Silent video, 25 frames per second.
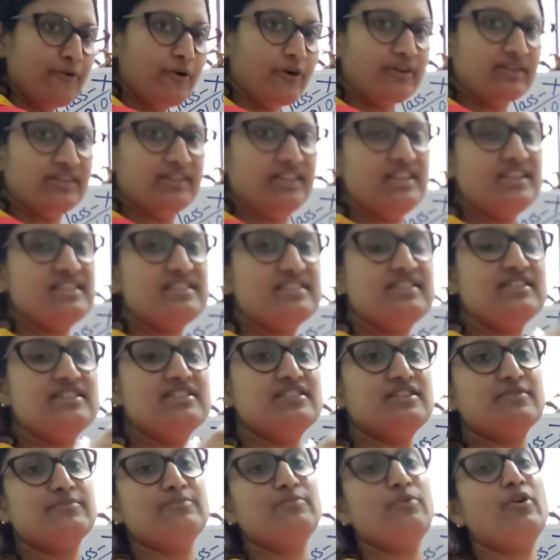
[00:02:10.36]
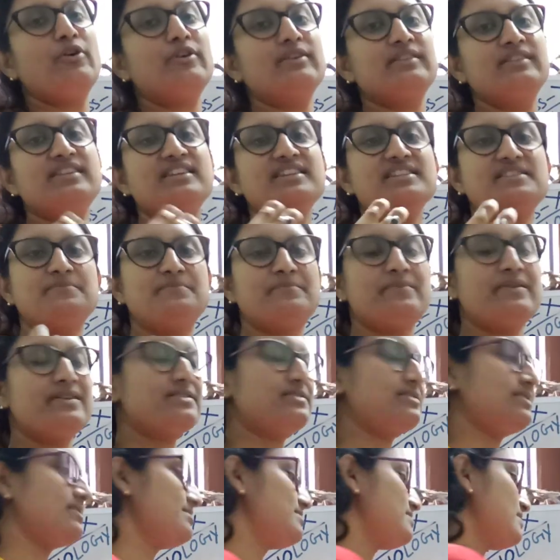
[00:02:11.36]
For this reason, for these
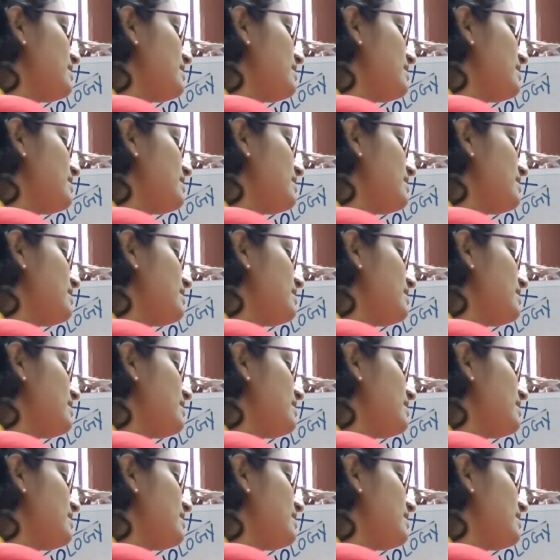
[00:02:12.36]
pressures,